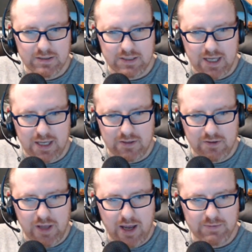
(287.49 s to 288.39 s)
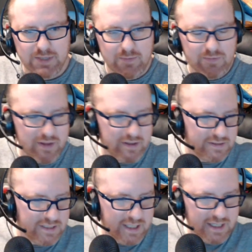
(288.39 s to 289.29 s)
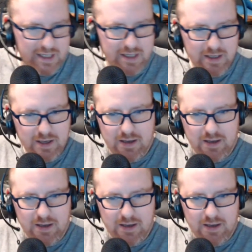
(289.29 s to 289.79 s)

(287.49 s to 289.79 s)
to get their laptop with LTE.